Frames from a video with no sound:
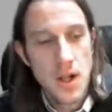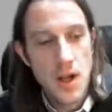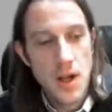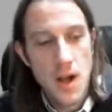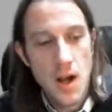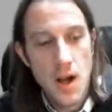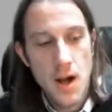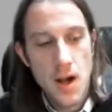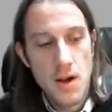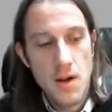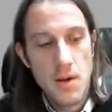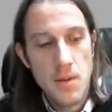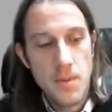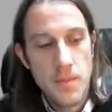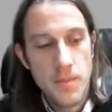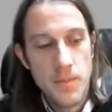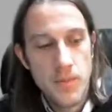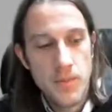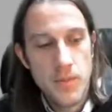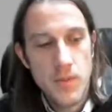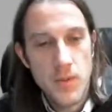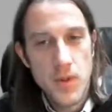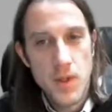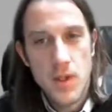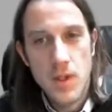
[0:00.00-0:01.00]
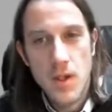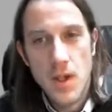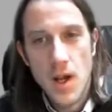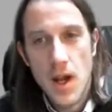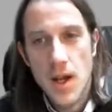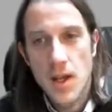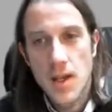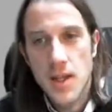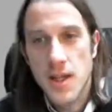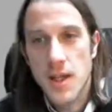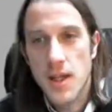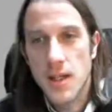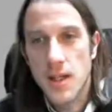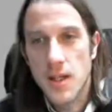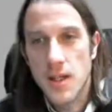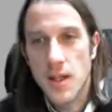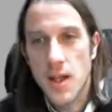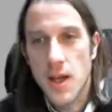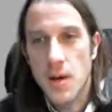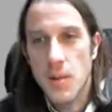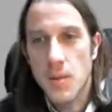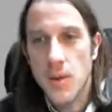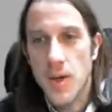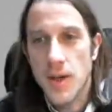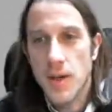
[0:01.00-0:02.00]
Um, I think
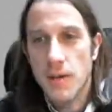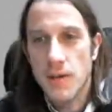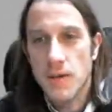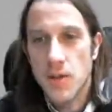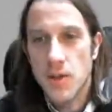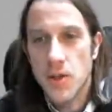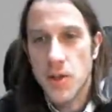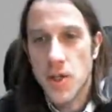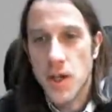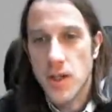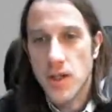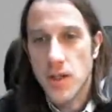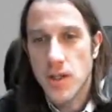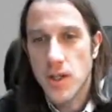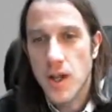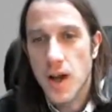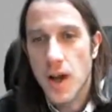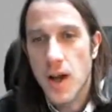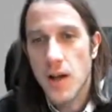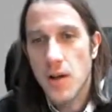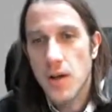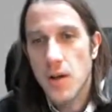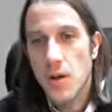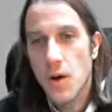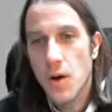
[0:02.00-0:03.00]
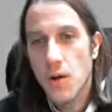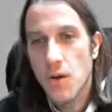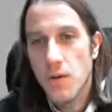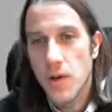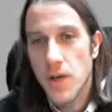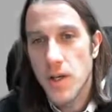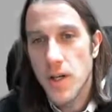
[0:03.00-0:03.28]
that we have just gotten over